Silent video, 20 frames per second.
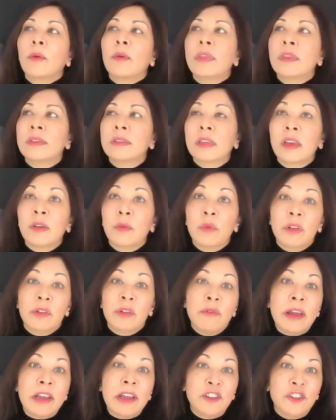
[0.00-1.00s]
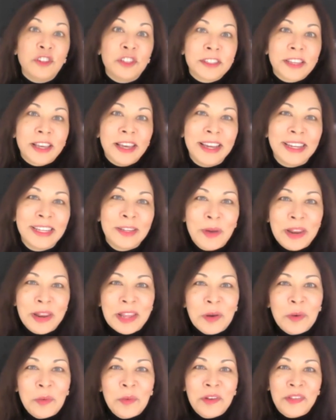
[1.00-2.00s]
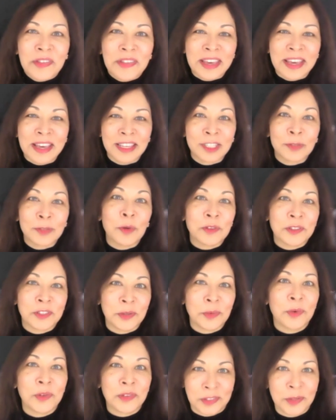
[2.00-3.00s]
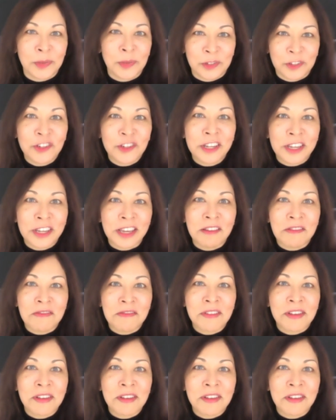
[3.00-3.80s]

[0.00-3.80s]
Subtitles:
this, it ranges depending on what the sponsor wants to achieve.